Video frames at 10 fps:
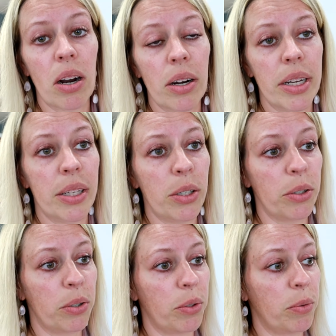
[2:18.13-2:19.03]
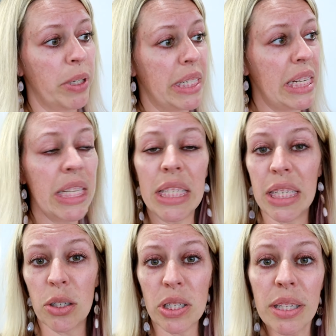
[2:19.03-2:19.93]
Are you
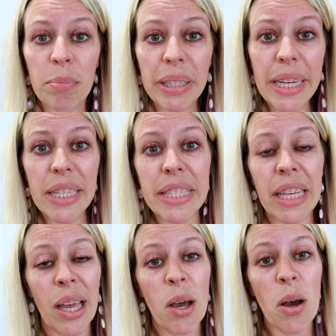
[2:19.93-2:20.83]
teasing your siblings?